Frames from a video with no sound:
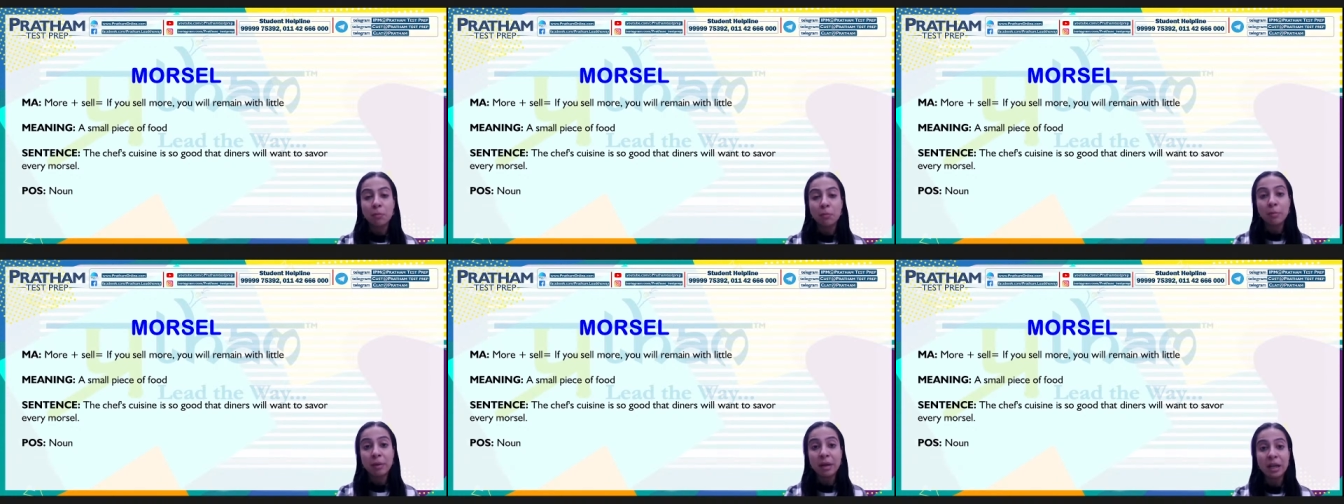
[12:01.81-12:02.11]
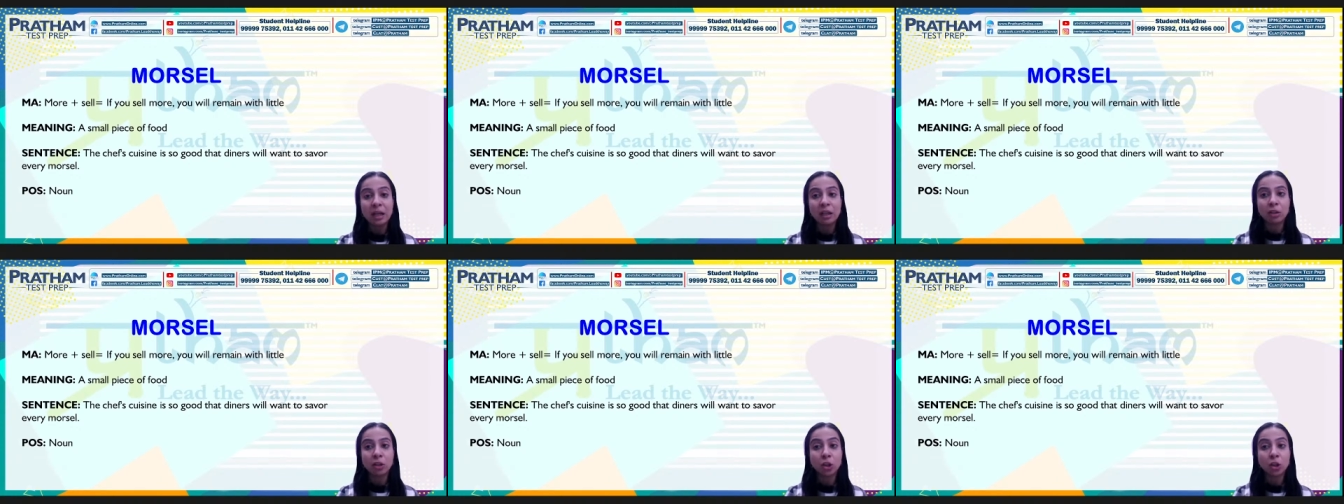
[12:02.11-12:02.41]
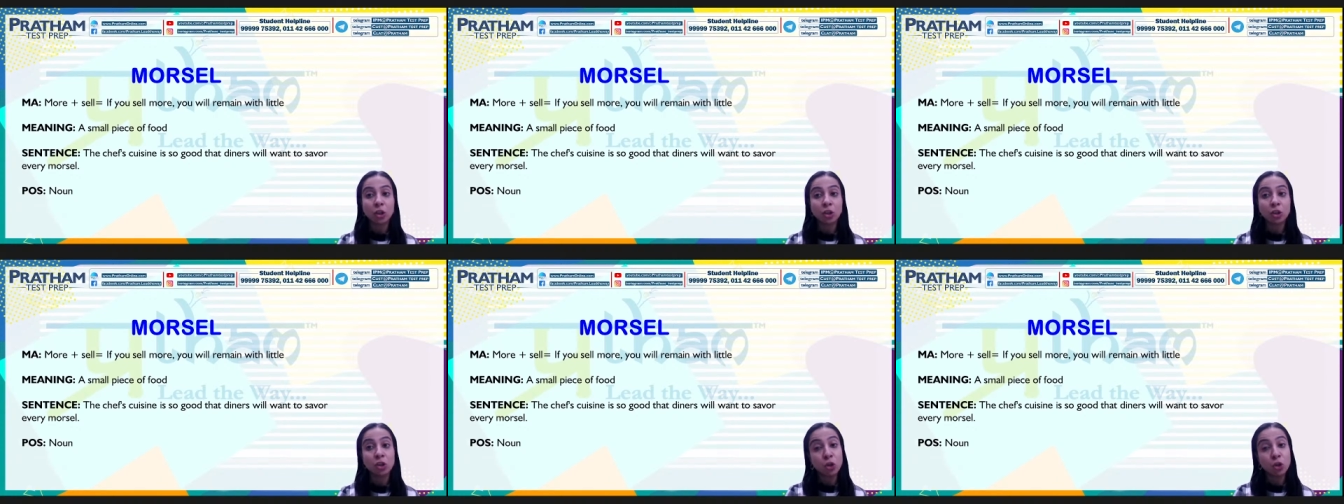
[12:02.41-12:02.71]
make
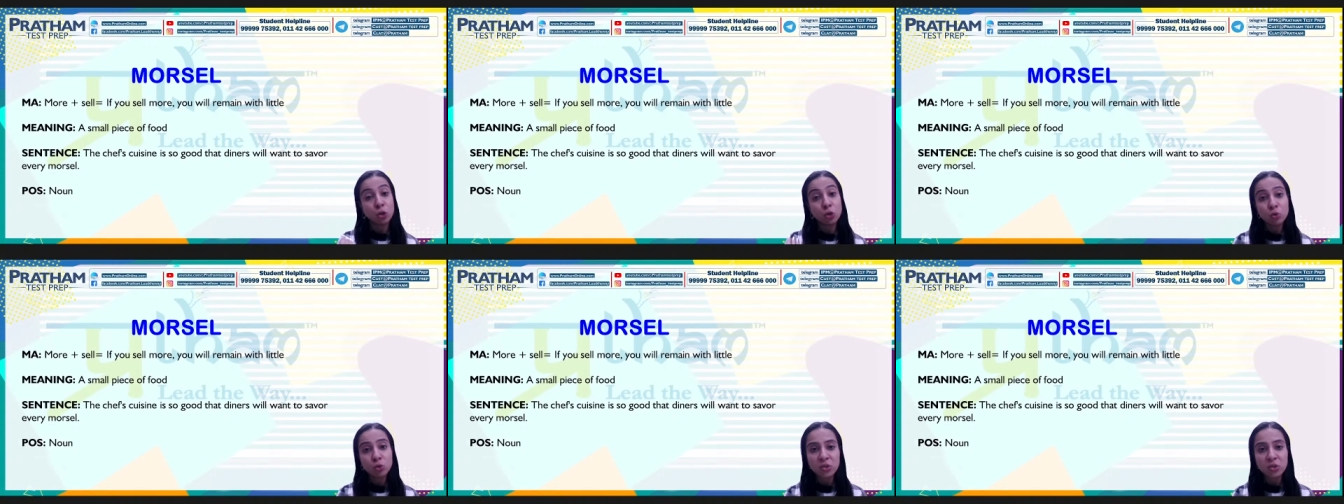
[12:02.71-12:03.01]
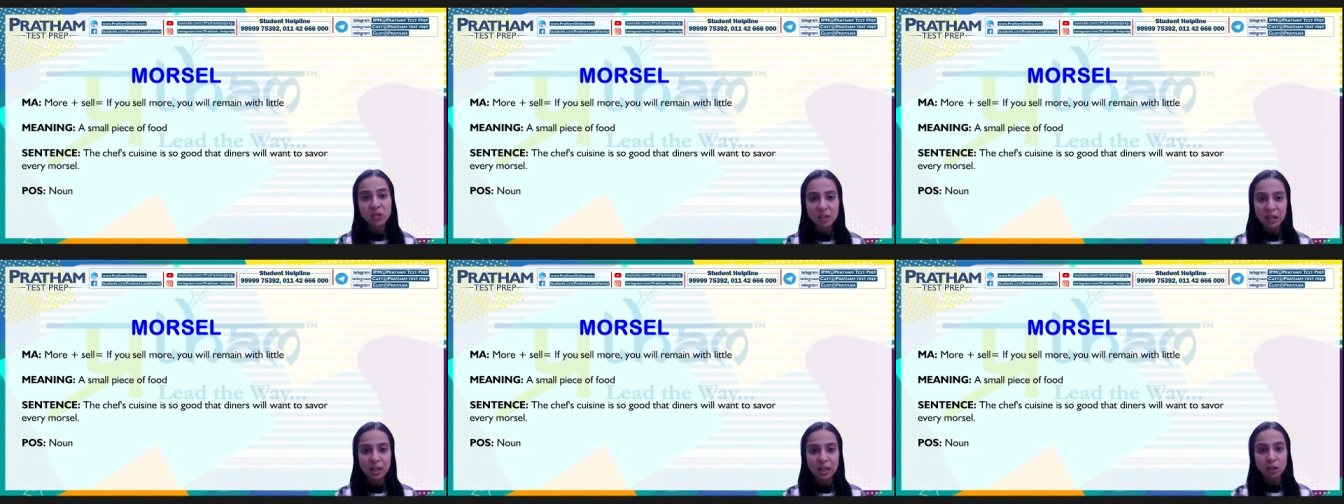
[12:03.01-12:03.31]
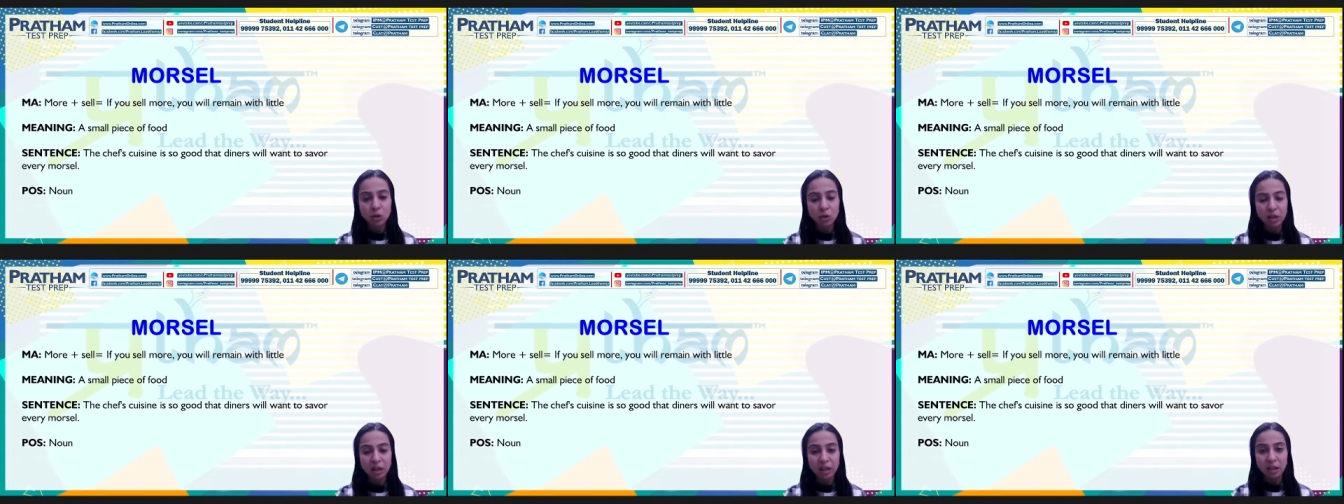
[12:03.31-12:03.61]
a huge sale
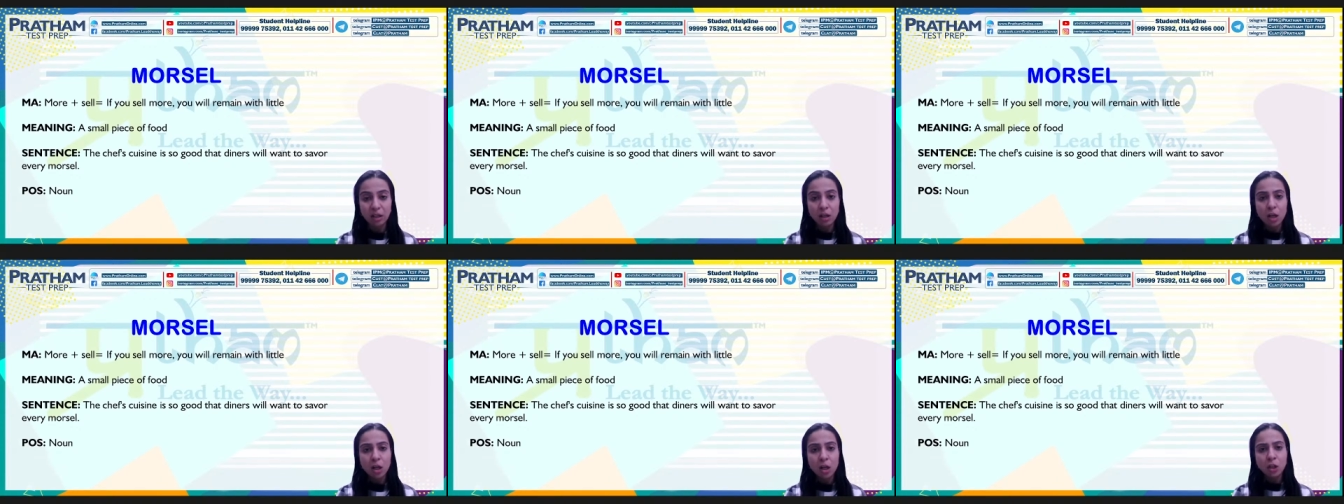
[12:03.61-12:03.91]
today.